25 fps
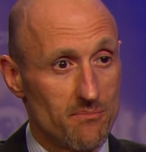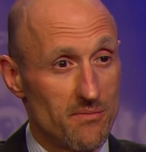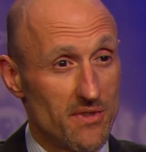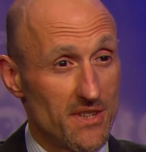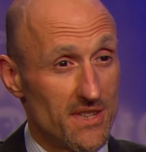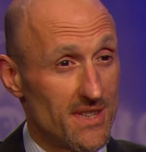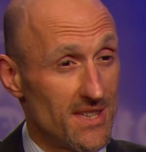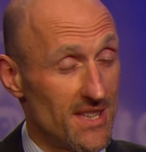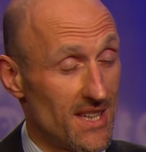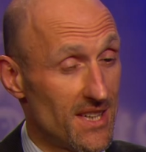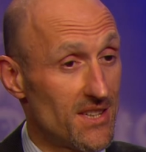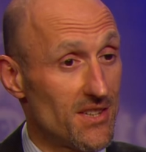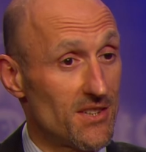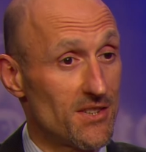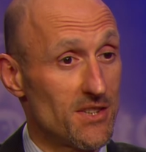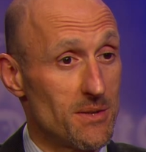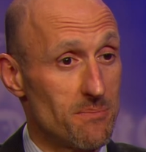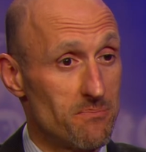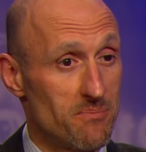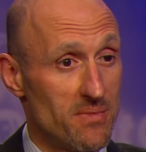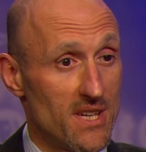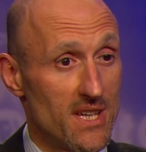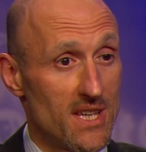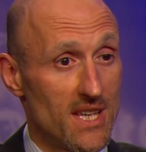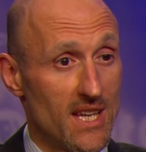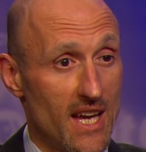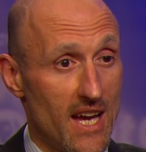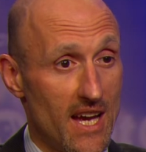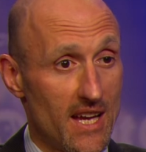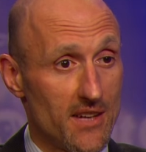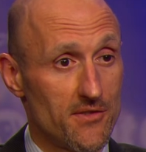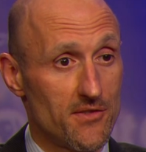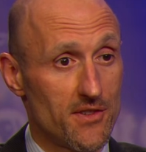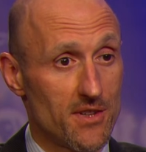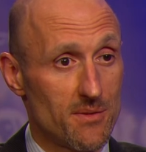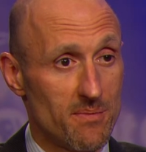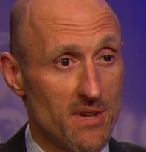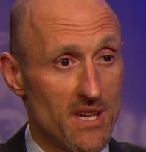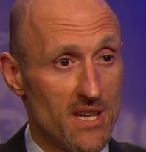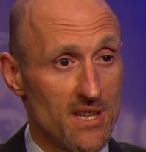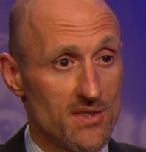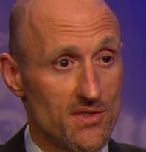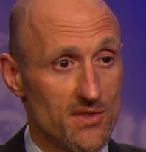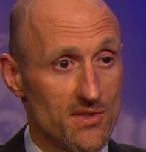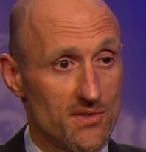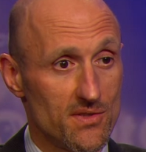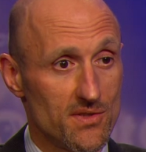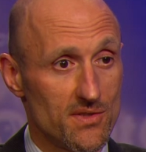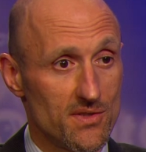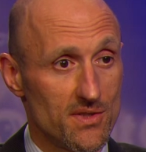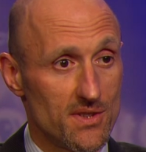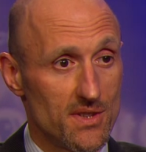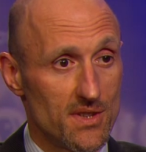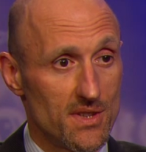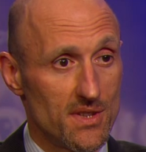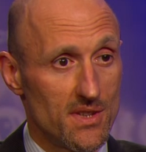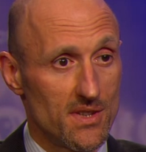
particularly pediatric patients,